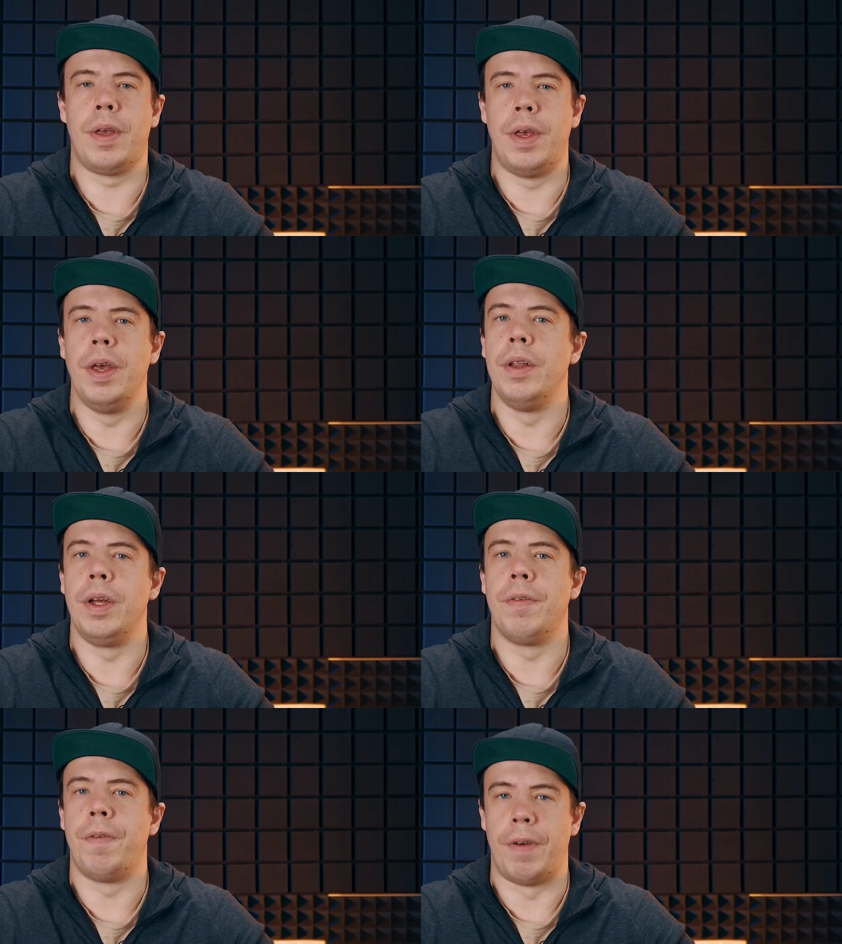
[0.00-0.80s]

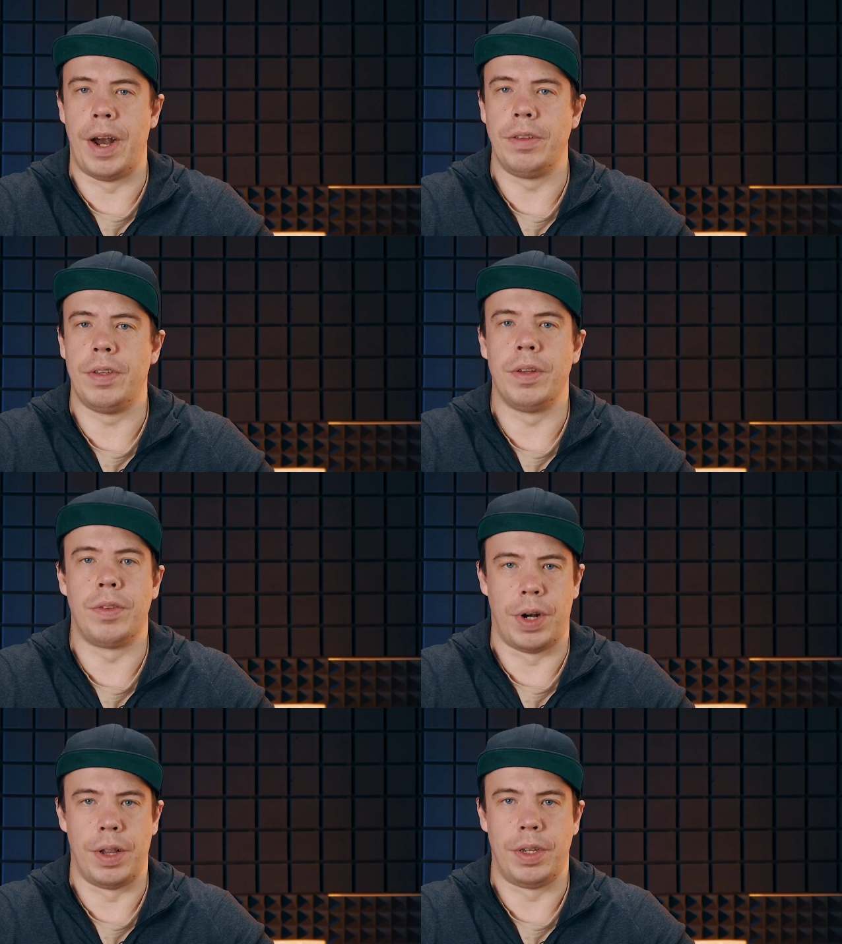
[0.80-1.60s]
killing friends and
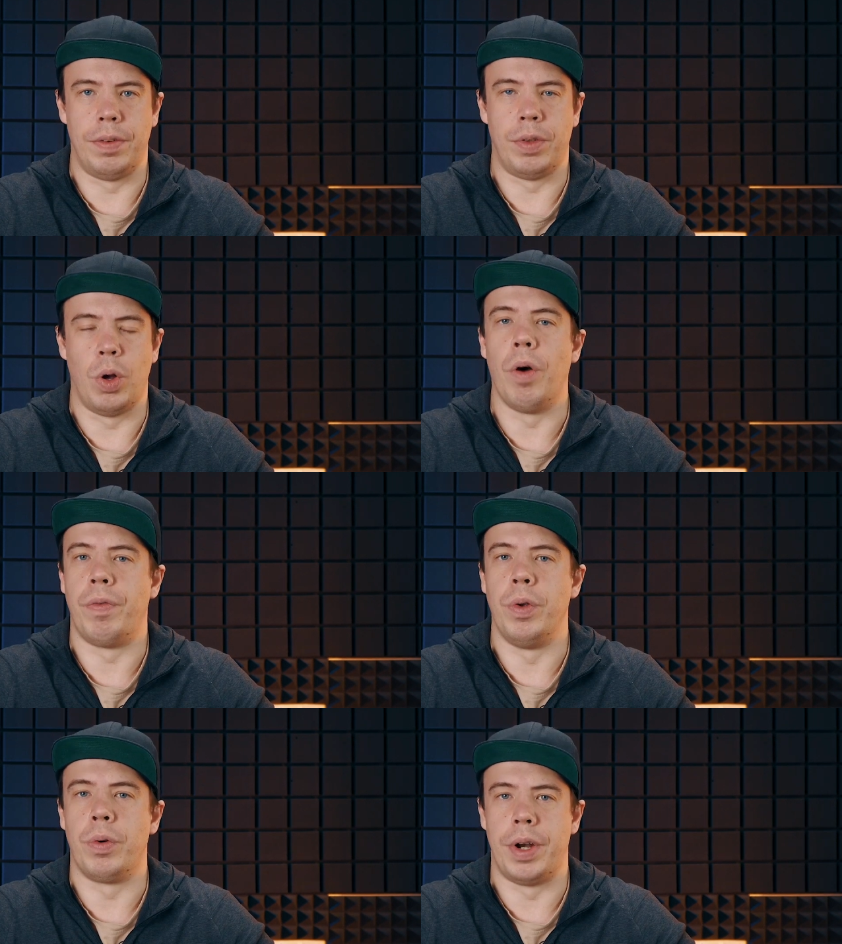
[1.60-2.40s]
relatives
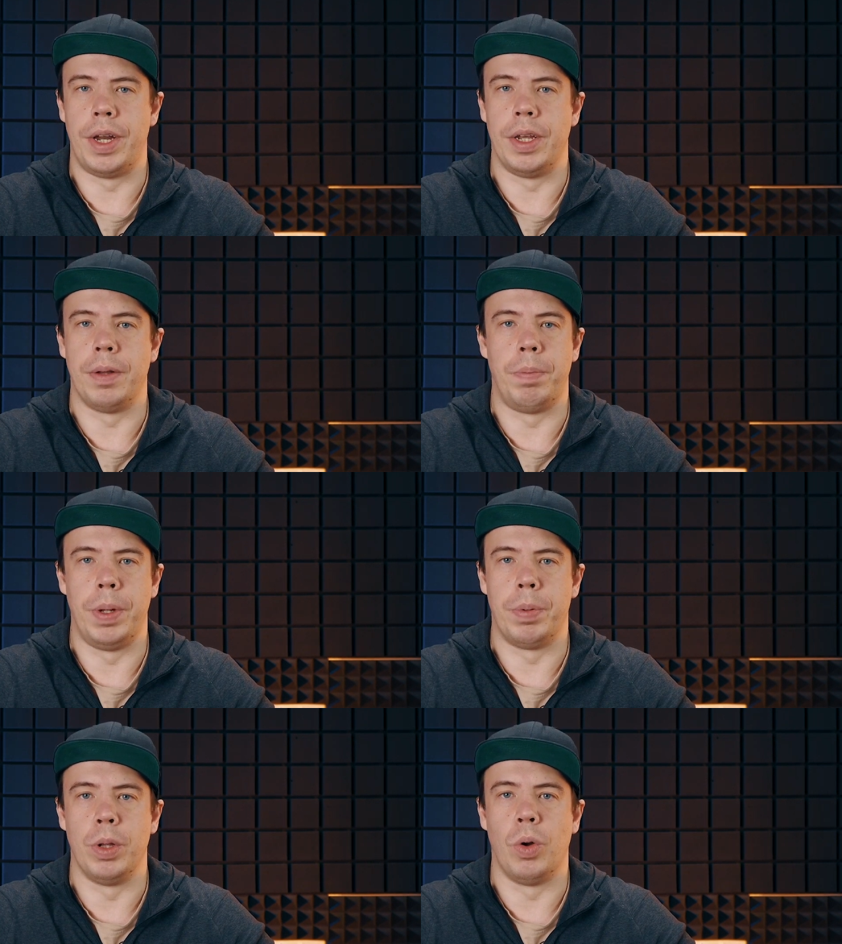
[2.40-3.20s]
of Ukrainian
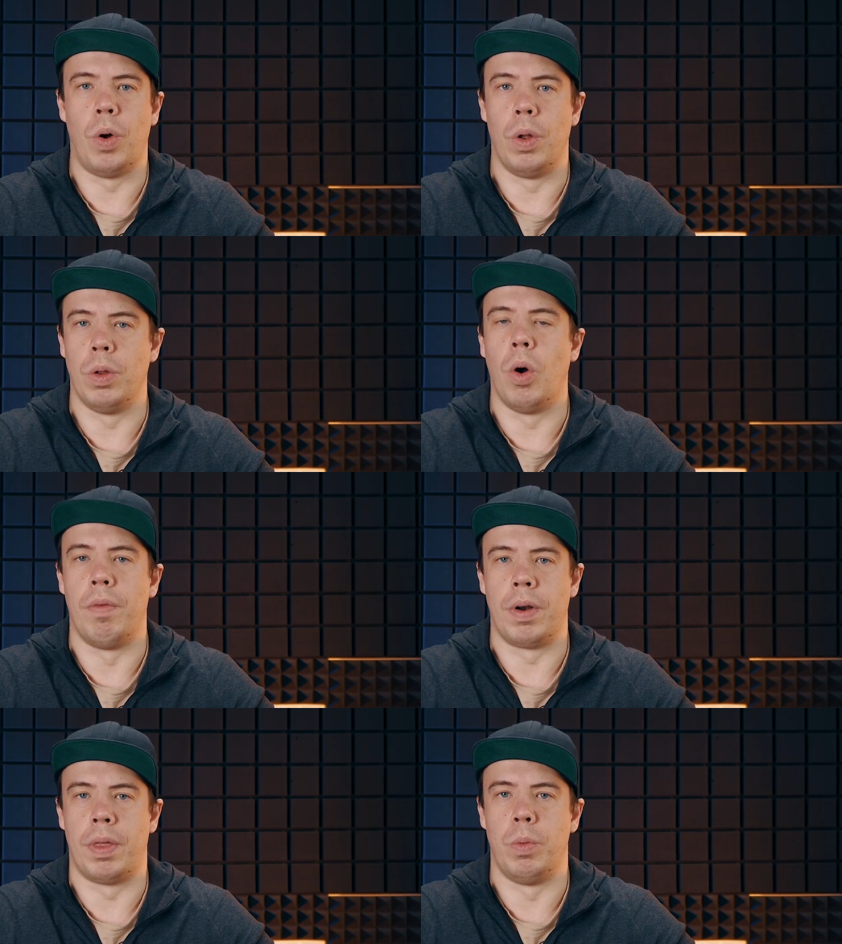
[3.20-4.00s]
people all
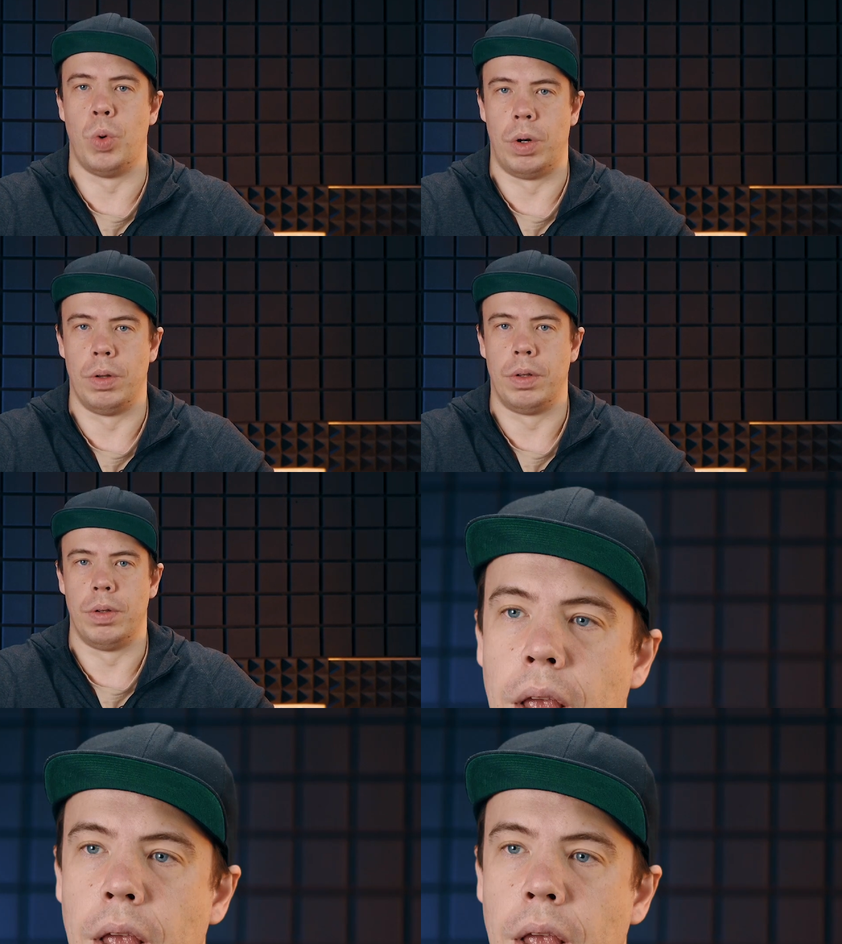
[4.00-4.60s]
over the world.